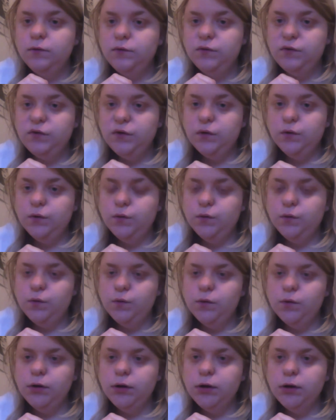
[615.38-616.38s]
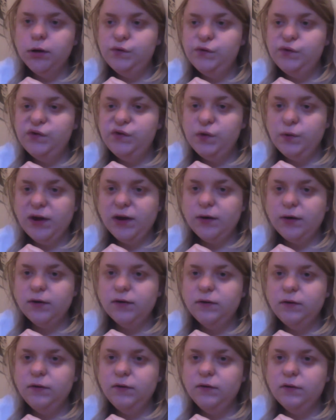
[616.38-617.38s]
do 2
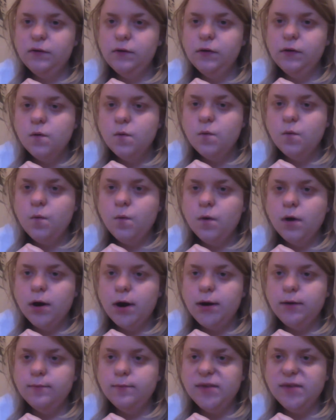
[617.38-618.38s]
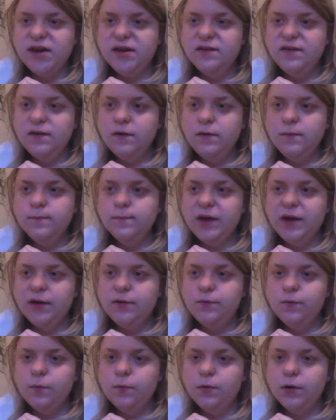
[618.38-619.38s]
characters, one major
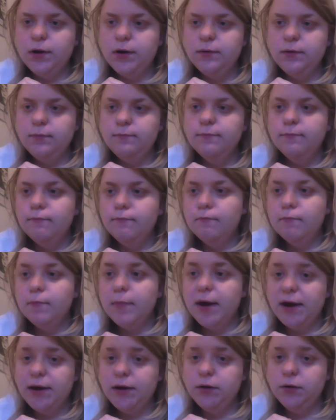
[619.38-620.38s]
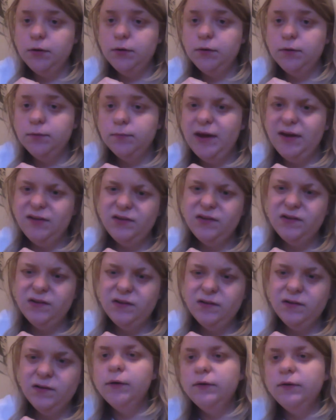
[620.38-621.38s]
and one
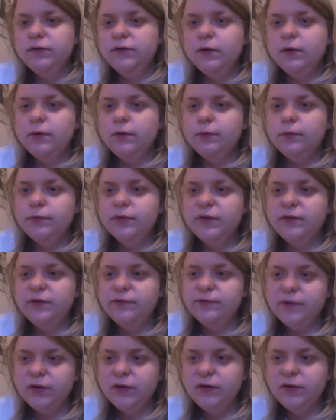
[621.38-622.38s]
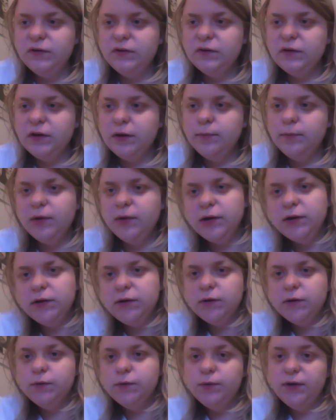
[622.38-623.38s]
minor-ish. So the first I'm gonna
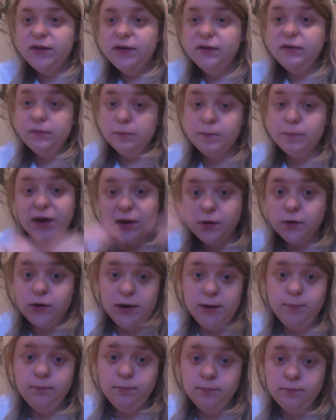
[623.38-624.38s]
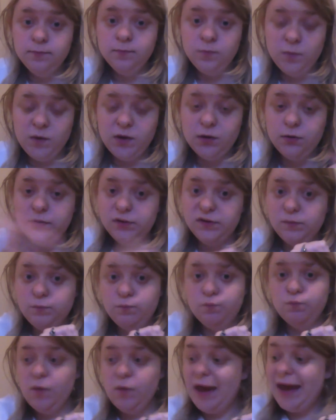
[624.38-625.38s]
do is Miriam, who is
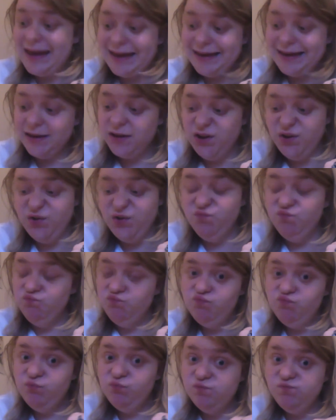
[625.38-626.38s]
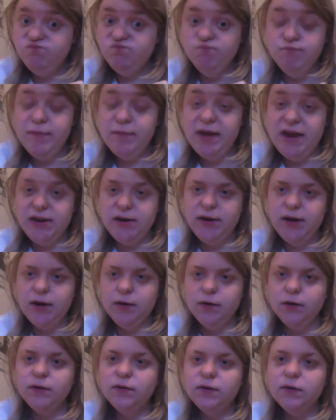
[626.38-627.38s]
a main
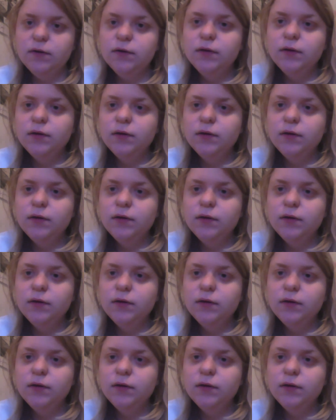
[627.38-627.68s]
character.